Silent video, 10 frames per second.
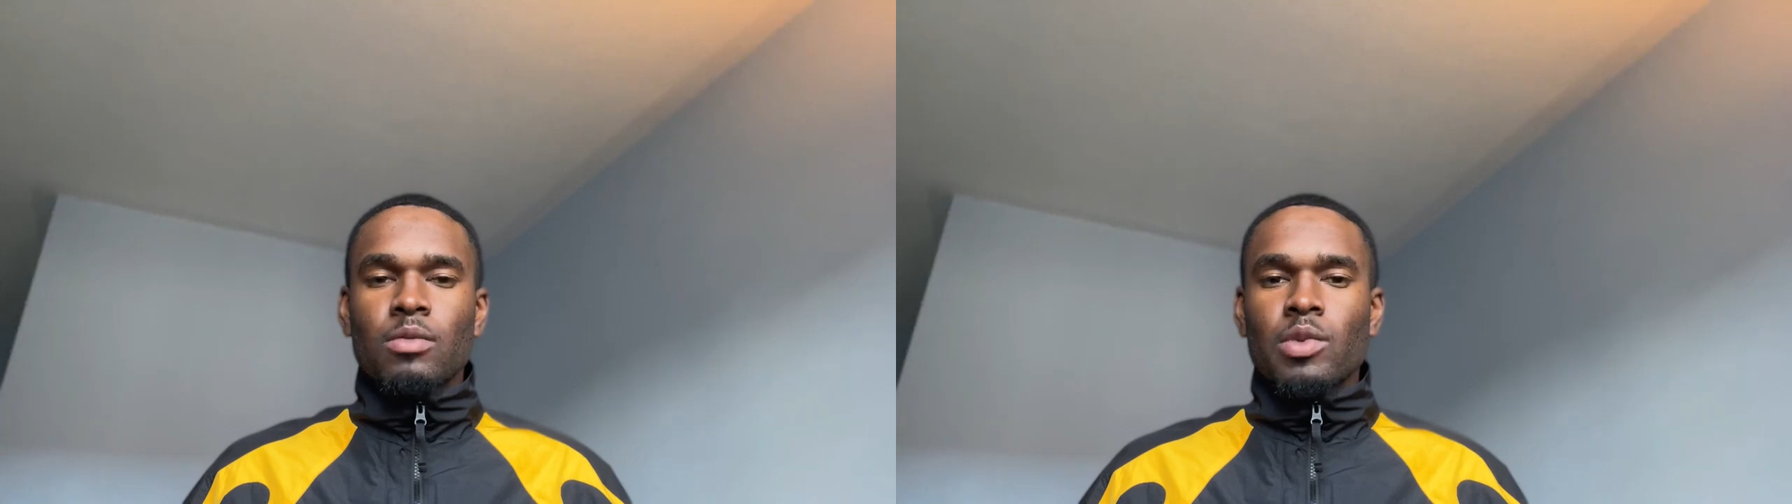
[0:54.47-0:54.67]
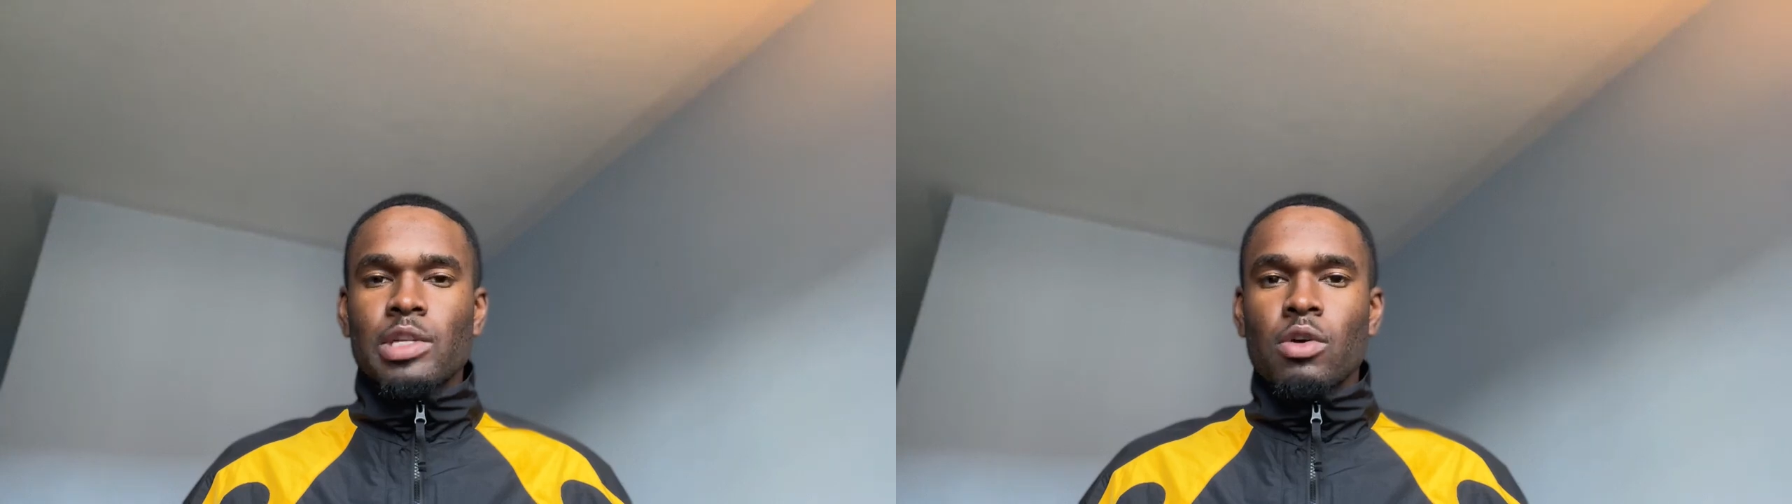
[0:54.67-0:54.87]

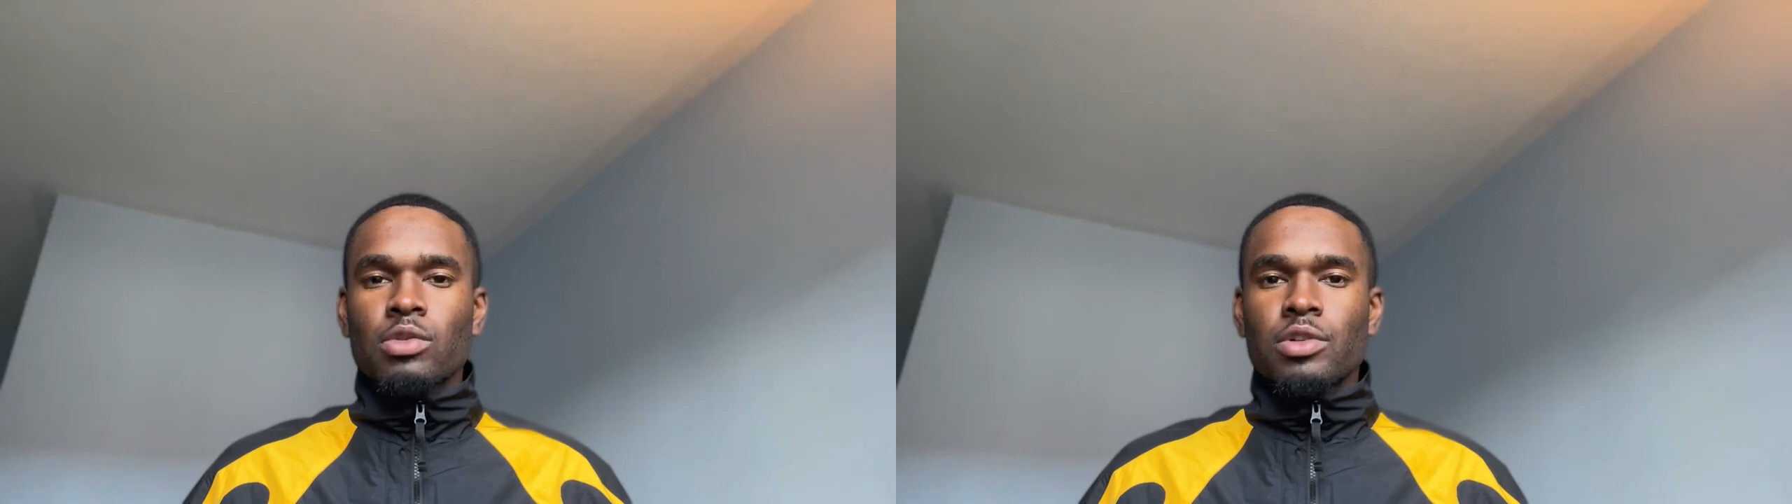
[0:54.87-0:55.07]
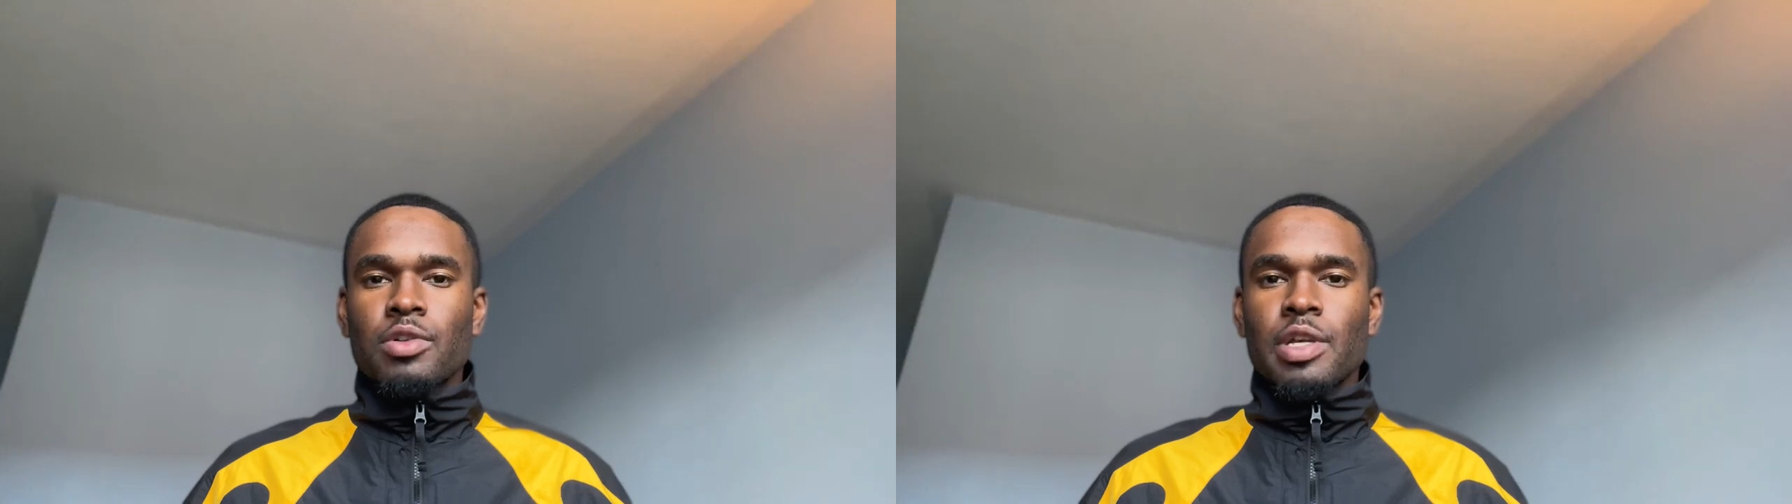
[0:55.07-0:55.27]
we don't
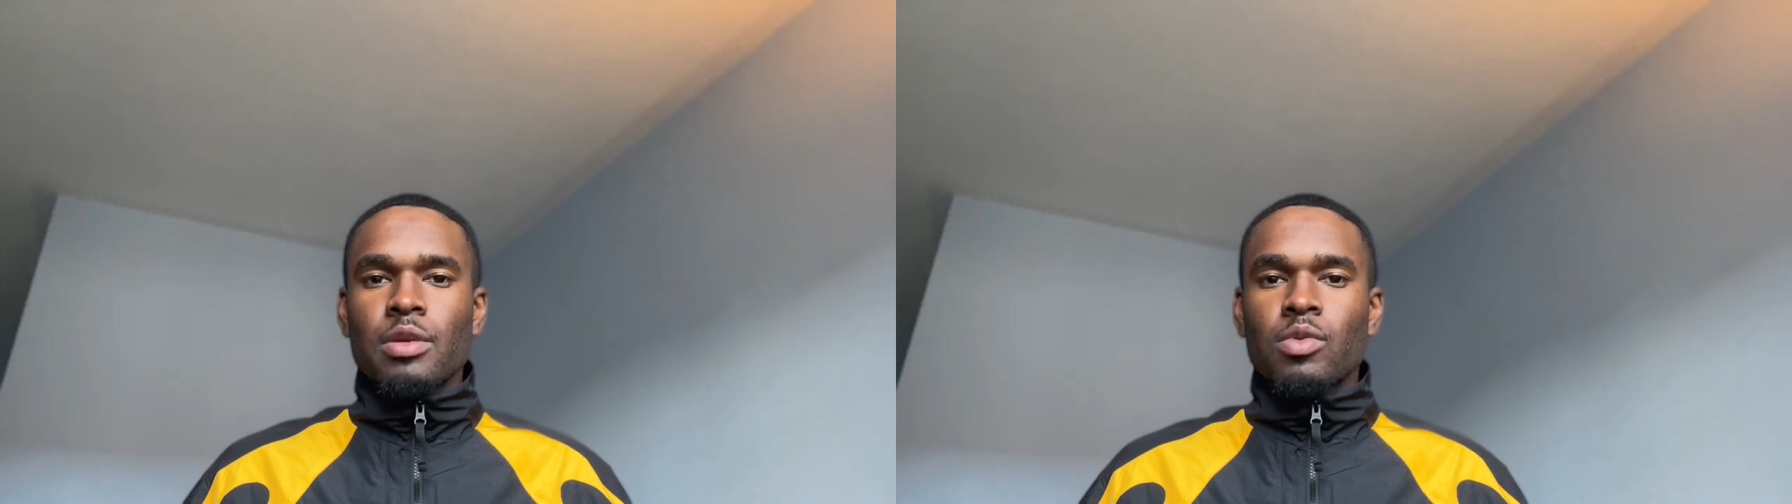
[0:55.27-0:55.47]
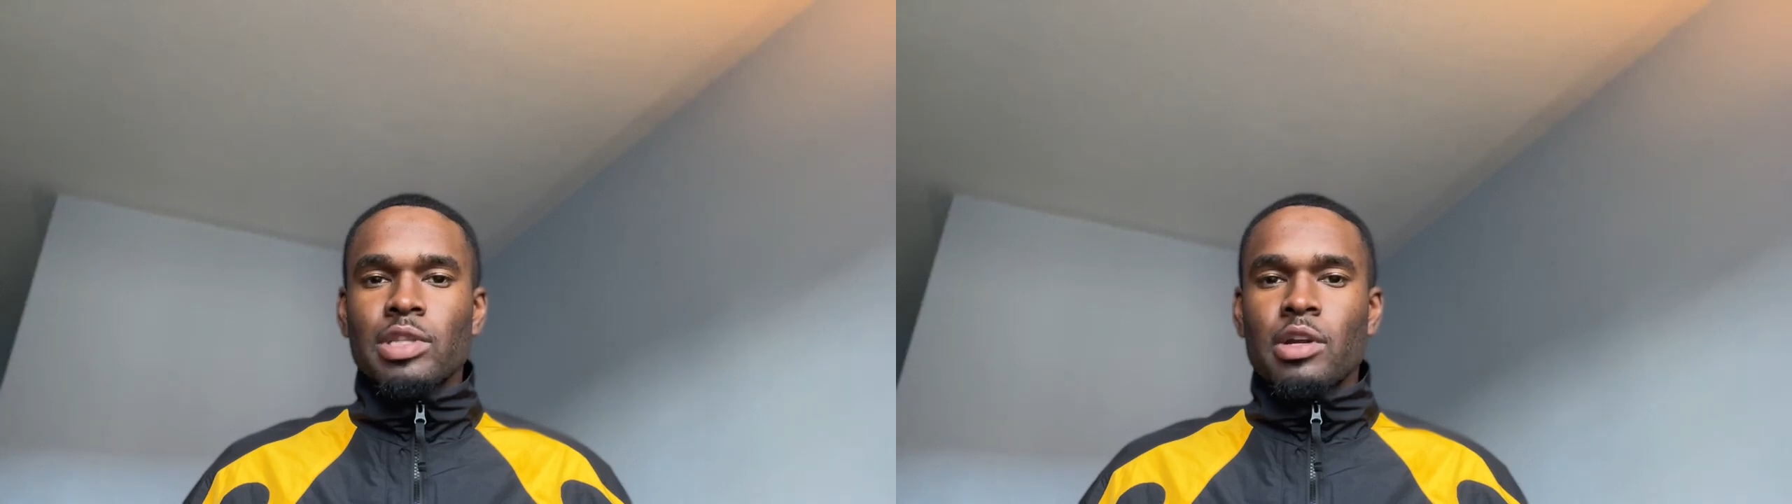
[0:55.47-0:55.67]
agree
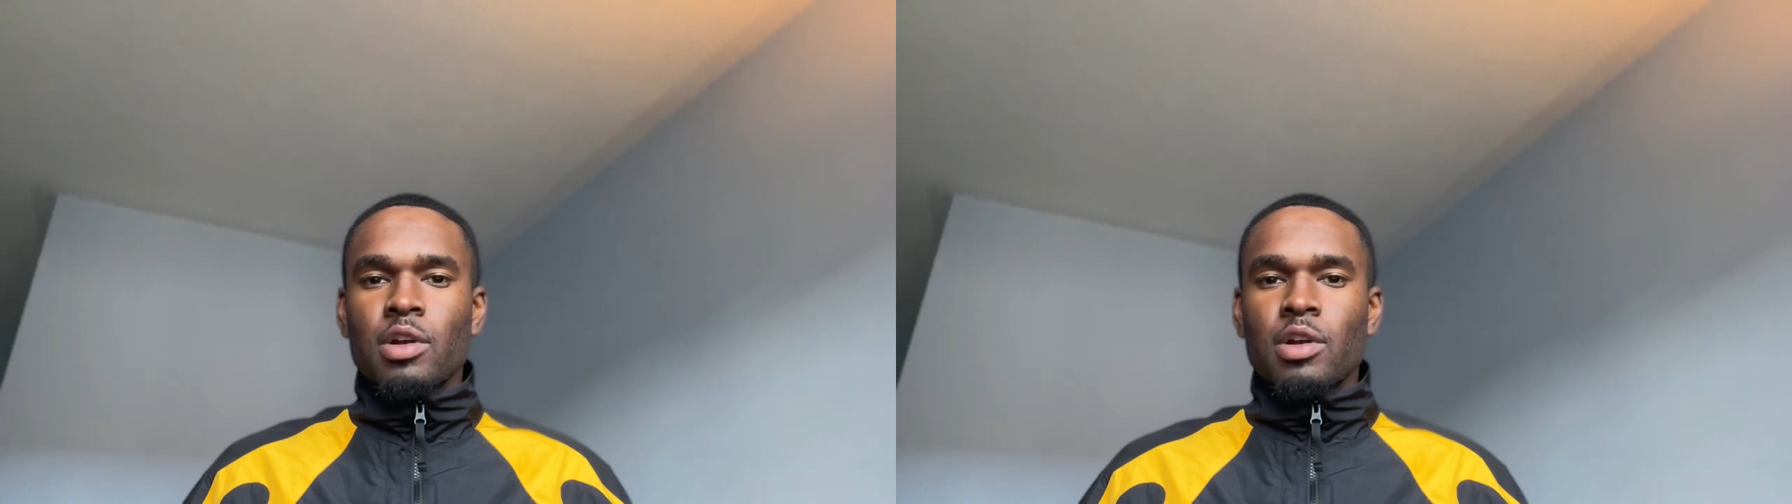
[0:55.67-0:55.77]
with their